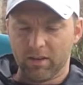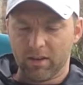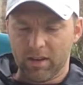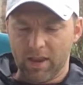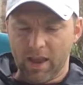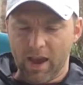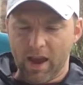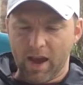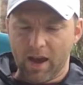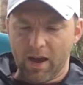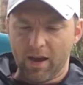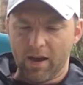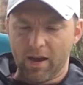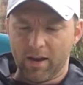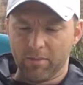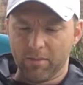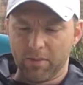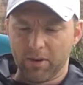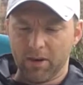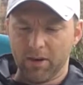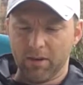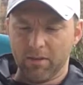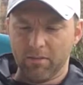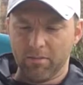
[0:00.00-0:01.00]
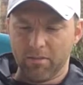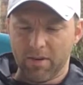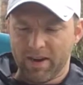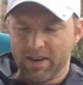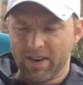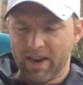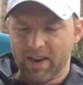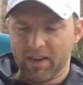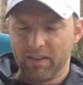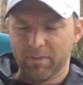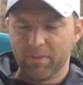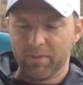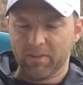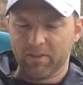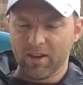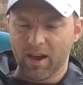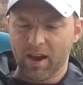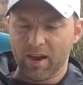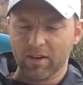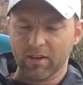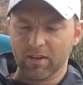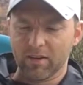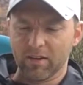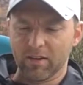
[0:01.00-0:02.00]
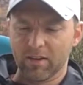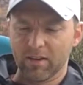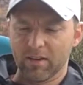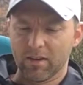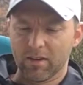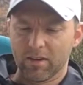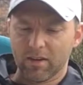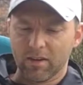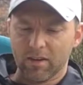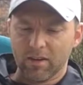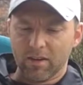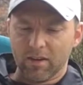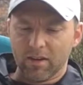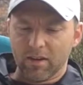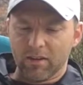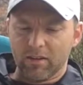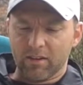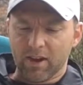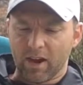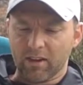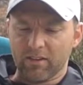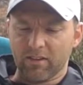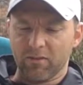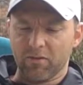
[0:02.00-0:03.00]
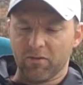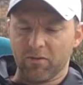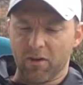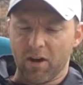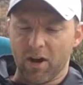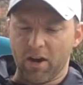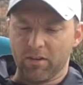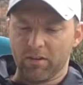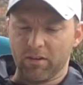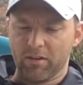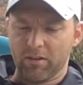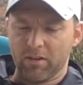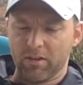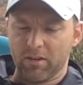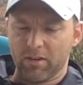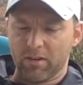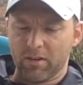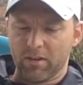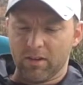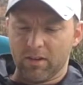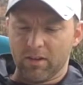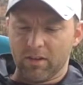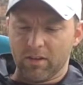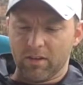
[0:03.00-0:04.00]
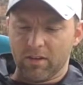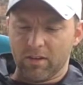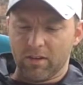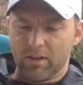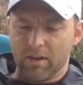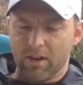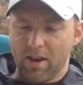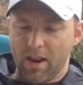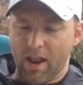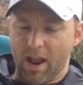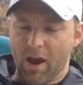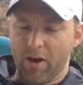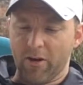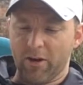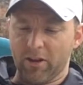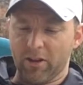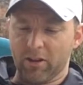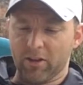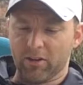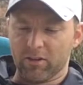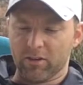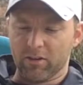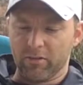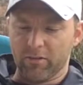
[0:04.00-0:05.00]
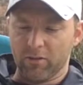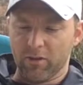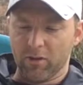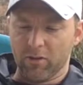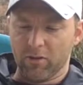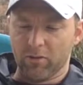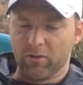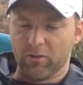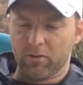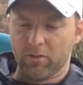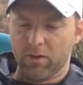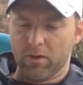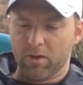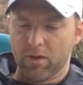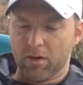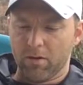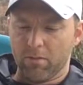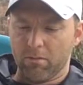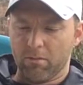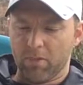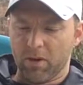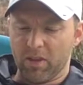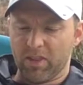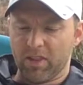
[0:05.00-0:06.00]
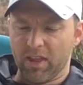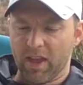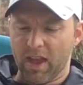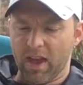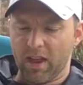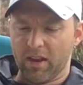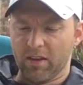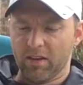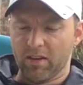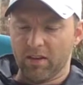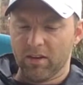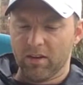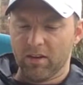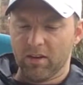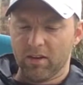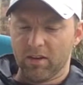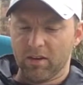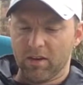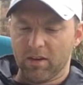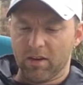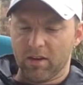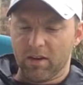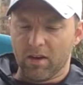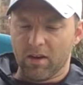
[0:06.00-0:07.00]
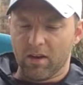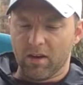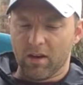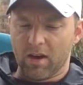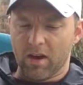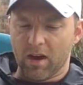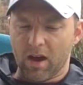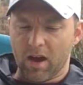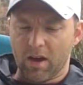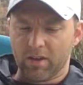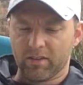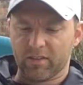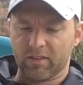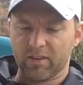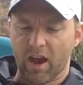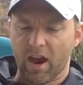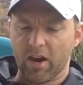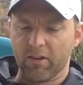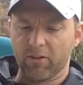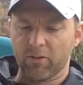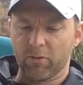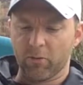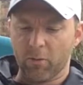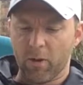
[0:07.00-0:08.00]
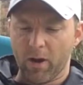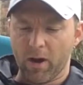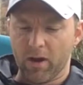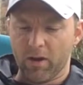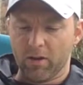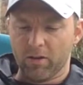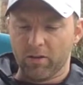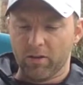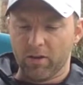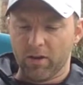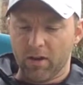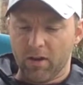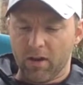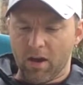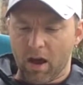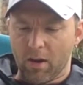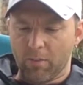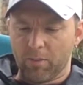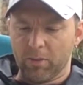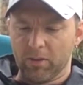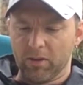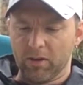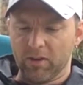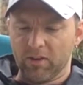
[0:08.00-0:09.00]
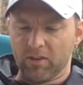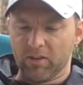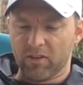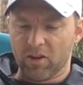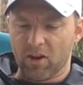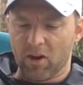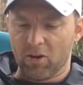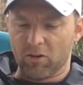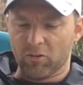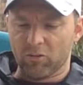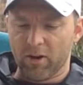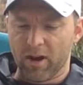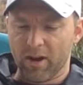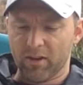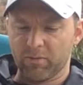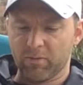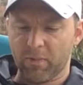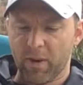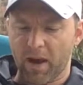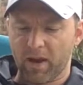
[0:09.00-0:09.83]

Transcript: "Yeah," I admitted. "My dad is Poseidon." Tyson frowned. Now he looked confused. But then a siren wailed. A police car raced